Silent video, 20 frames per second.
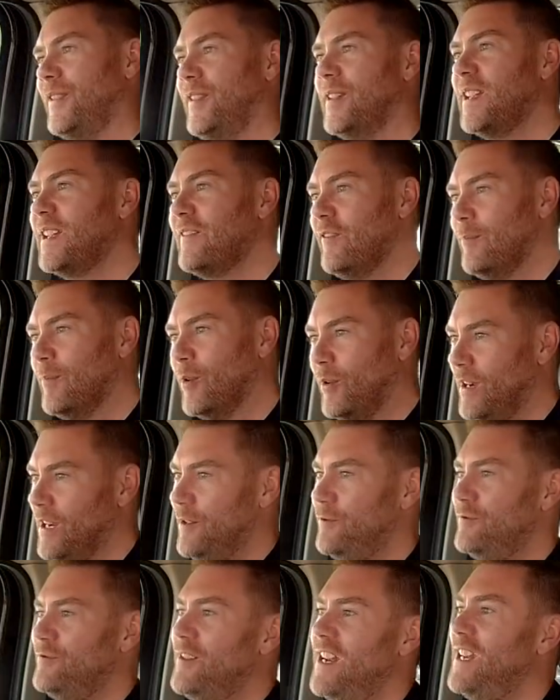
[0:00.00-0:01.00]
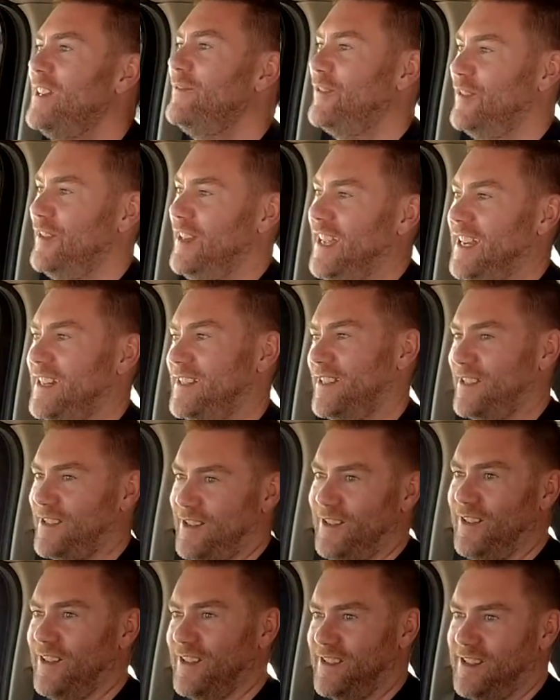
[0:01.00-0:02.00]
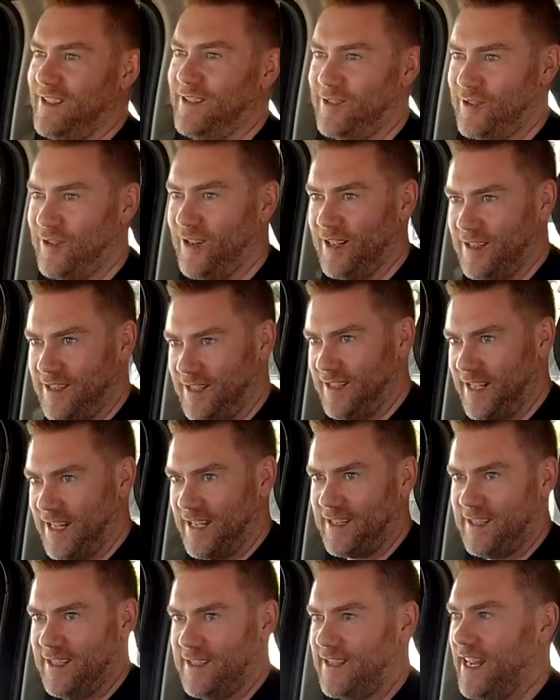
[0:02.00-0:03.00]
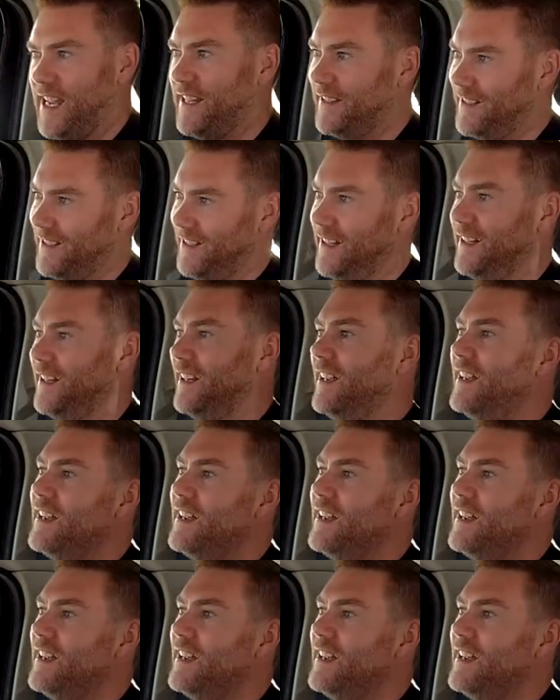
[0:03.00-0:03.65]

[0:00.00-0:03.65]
think of a more irrelevant exercise than trying to test its handling.